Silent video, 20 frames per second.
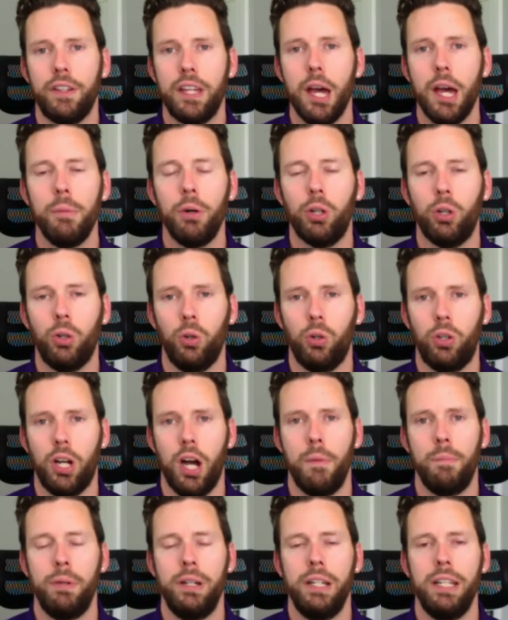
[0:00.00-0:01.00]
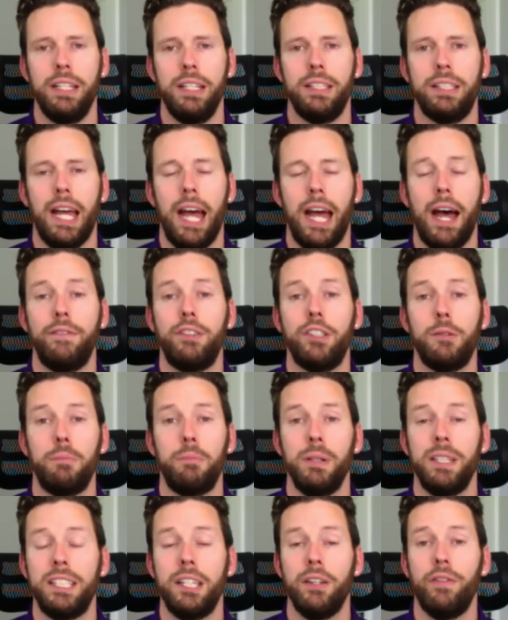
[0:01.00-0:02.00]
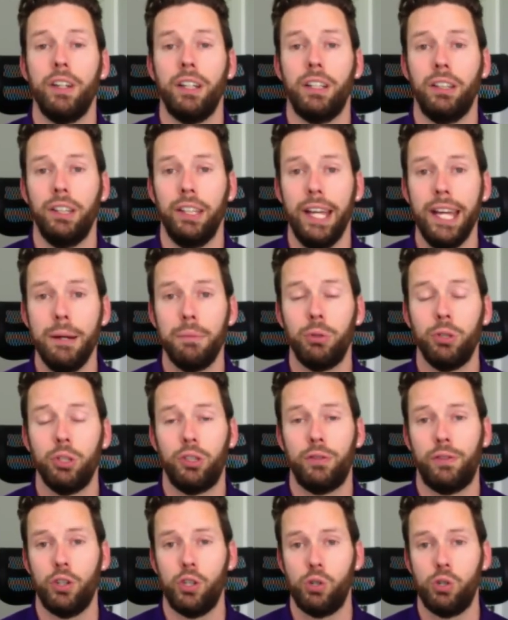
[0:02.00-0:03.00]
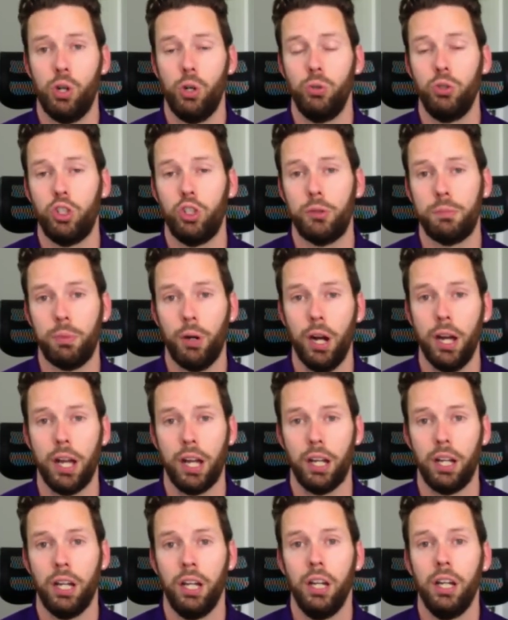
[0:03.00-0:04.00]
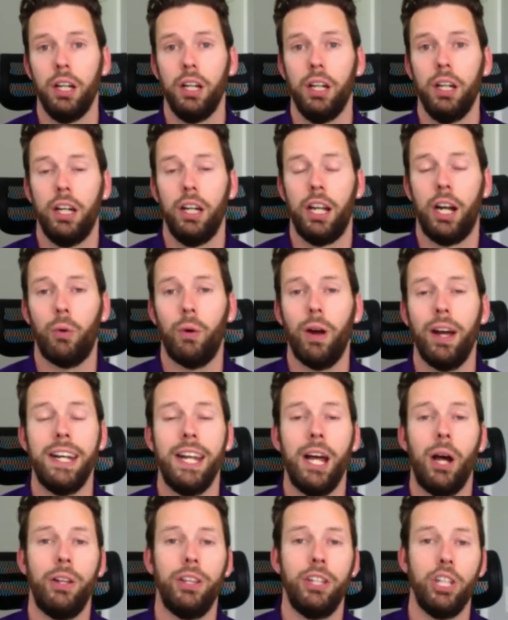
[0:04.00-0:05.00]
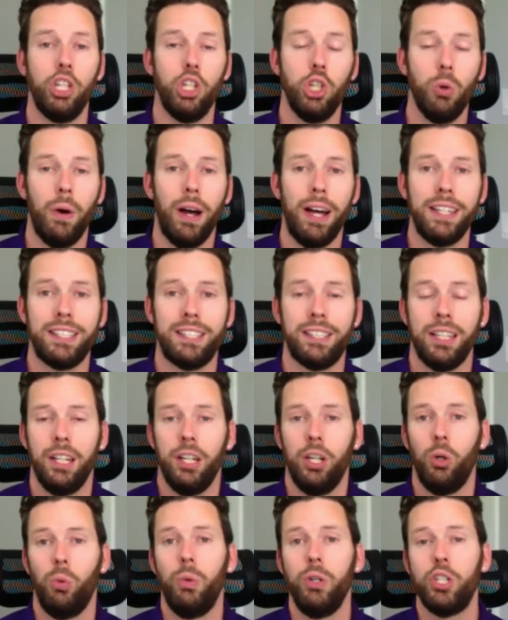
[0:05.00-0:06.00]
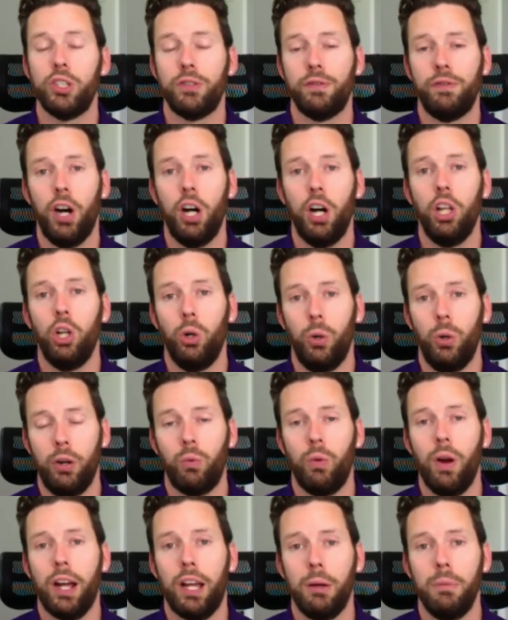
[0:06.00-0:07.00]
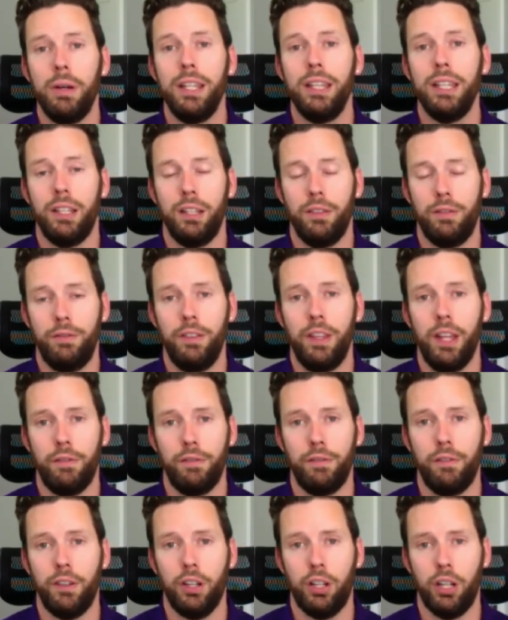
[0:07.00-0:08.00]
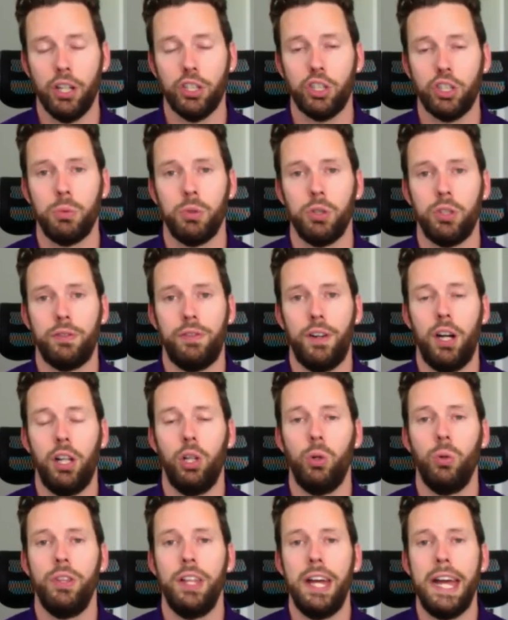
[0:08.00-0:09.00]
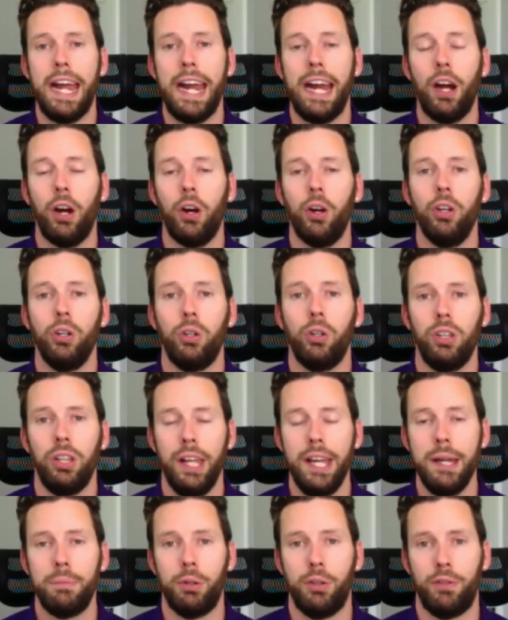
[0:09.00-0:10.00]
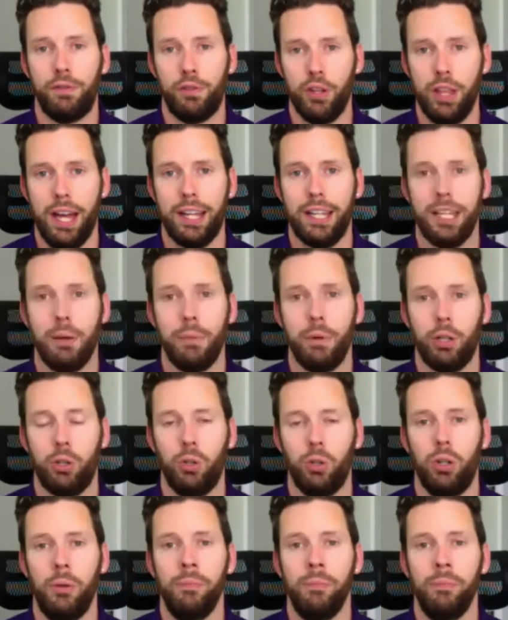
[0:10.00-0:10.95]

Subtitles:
chemical companies have specific labels for drone spraying. Now, right now in the US, we just follow and recommend that customers follow the aerial label for that chemical.